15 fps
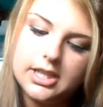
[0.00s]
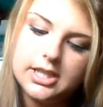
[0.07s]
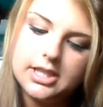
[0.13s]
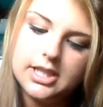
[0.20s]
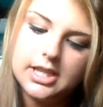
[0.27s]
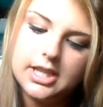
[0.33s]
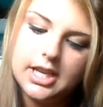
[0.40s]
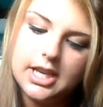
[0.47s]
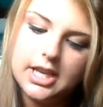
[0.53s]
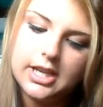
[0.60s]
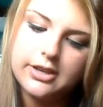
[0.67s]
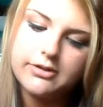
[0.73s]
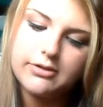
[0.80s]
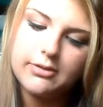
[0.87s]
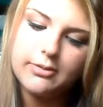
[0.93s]
Instant
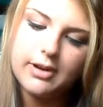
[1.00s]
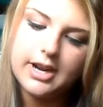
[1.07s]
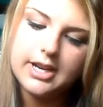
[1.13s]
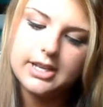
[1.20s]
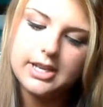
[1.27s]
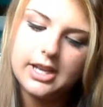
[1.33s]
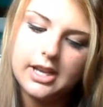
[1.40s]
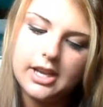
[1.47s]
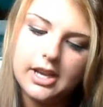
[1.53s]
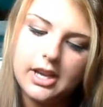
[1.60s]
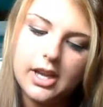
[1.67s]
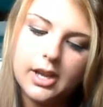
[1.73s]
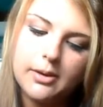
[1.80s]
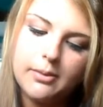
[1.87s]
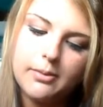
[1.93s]
Age
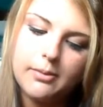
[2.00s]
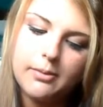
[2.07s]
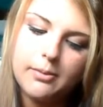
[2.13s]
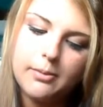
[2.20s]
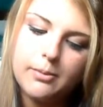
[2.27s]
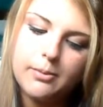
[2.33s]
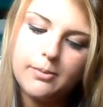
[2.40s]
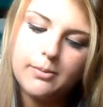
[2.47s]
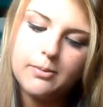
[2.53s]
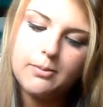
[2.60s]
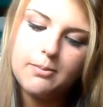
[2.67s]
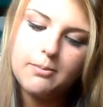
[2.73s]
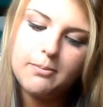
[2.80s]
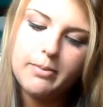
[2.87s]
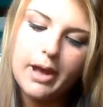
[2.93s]
Rewinding
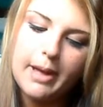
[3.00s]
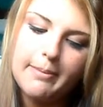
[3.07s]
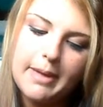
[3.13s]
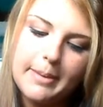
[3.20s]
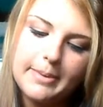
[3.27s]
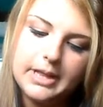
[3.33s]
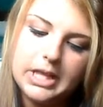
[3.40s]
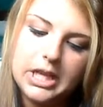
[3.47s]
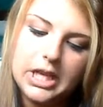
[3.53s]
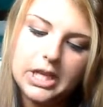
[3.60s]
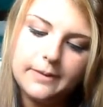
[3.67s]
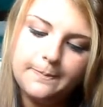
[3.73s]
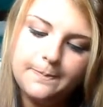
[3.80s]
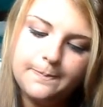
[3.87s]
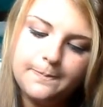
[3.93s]
by
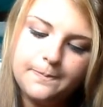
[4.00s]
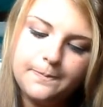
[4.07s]
Maybelline.